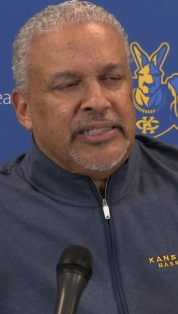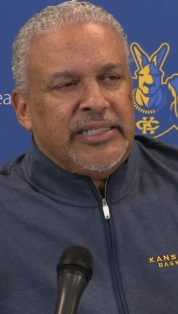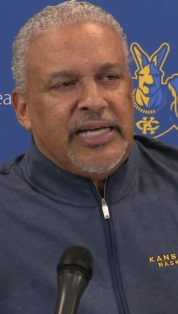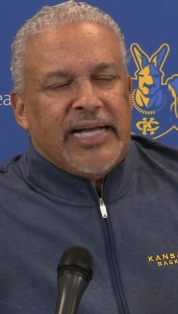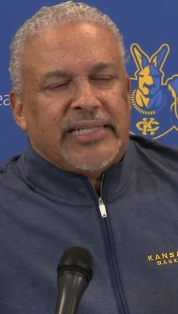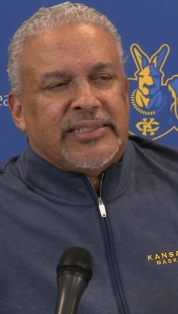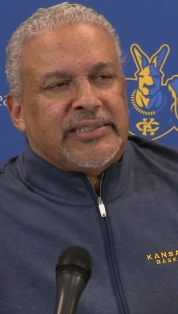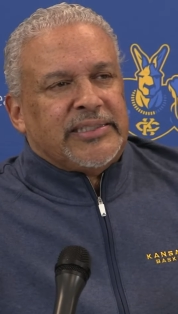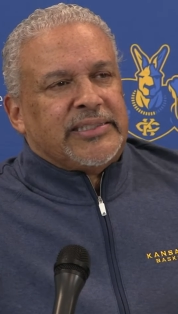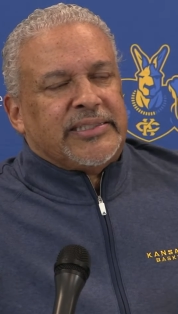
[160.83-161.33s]

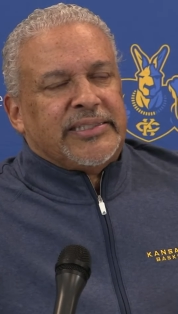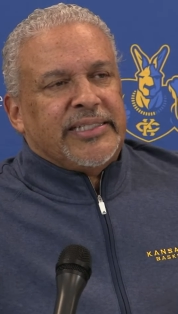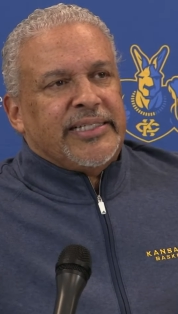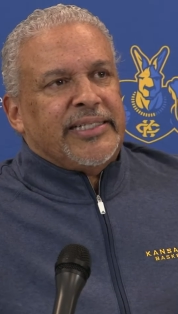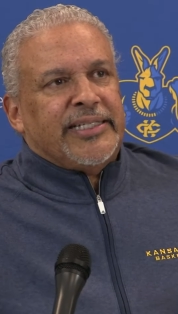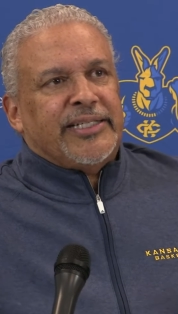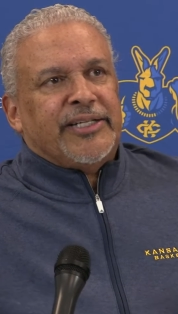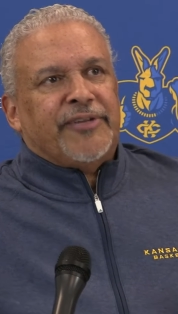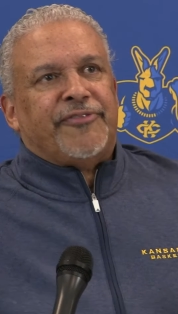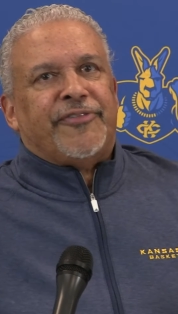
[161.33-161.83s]
I could just see
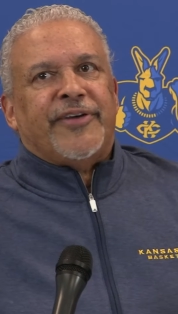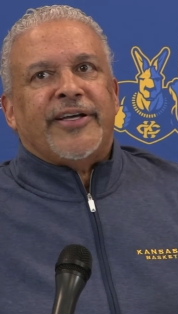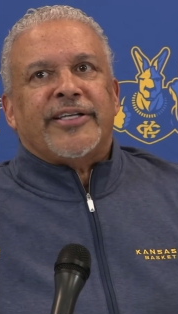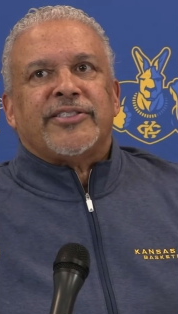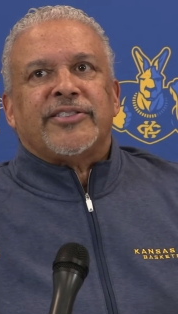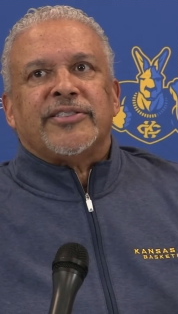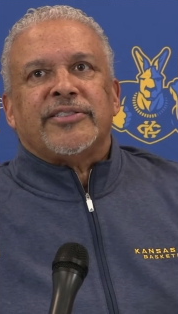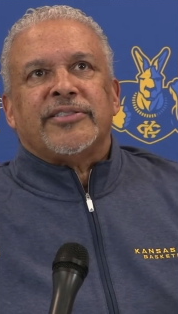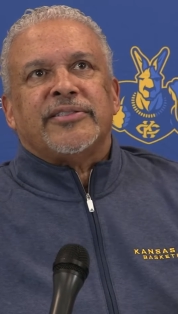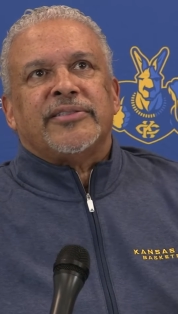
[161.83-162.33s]
it in their
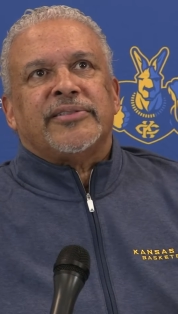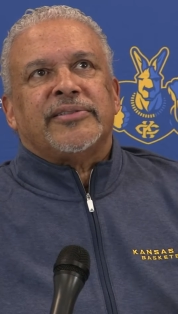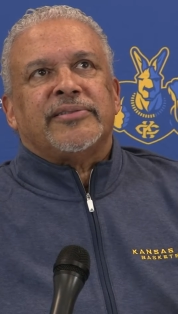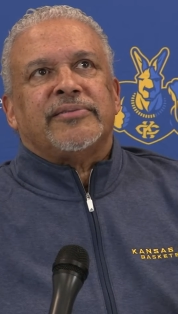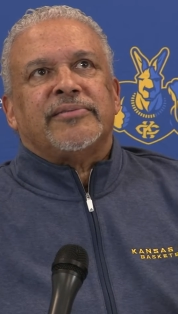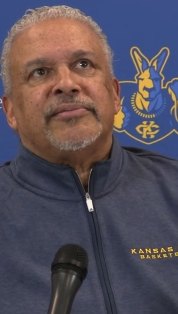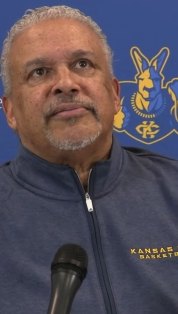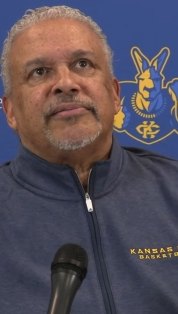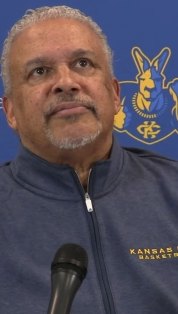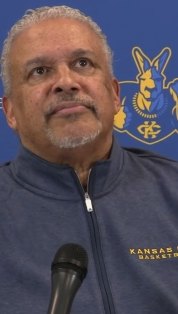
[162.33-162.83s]
faces,
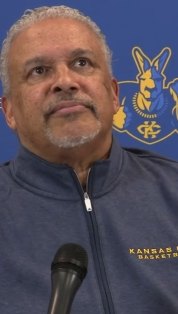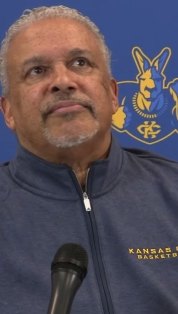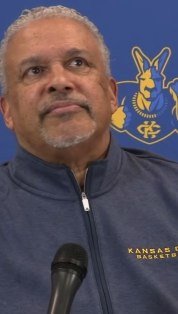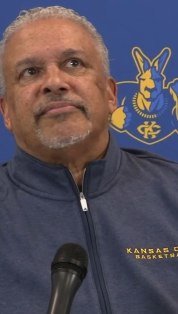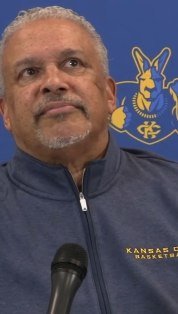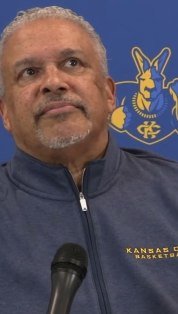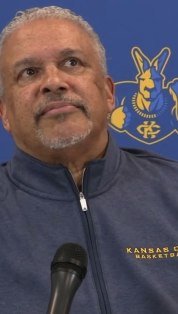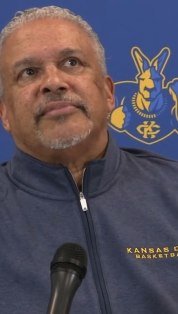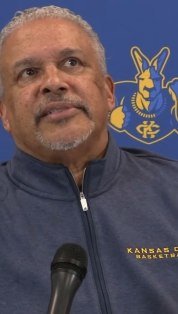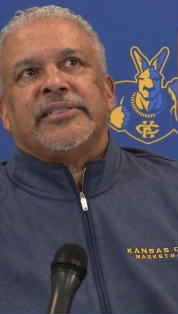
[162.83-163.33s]
and
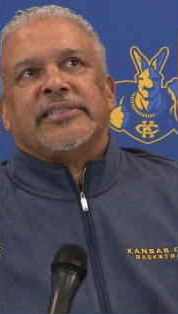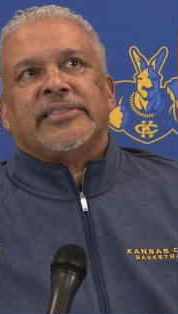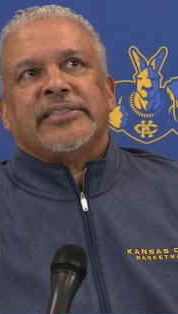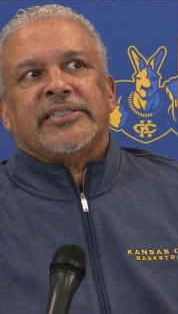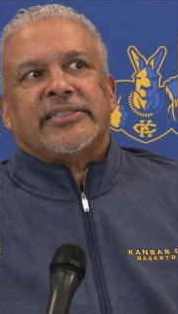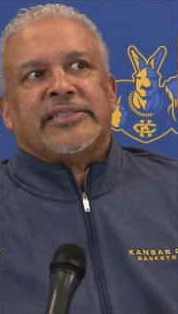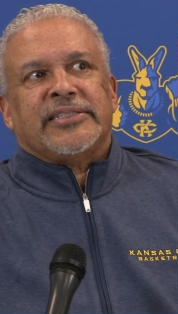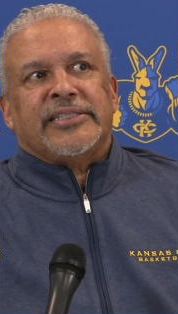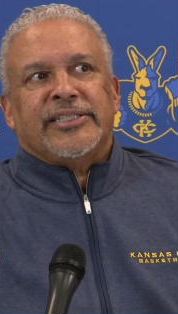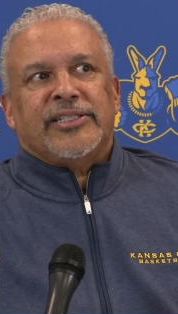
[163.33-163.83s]
it
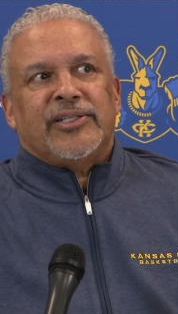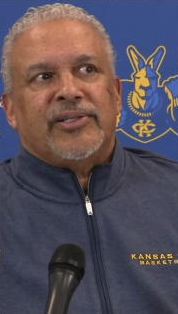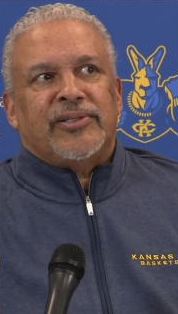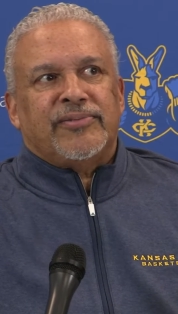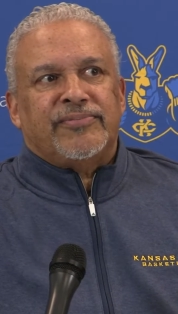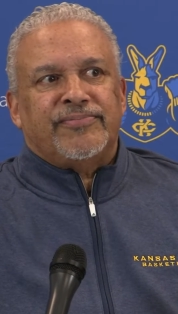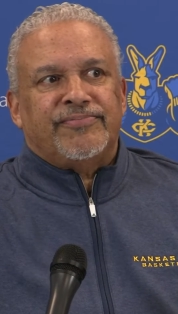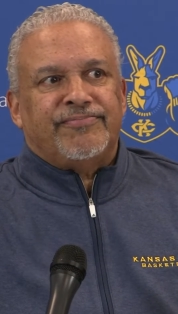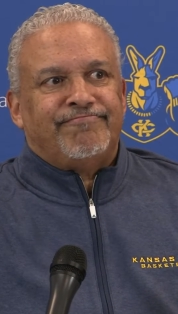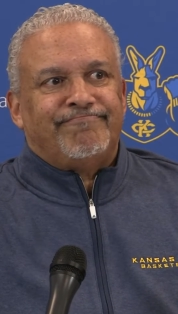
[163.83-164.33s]
just, you know.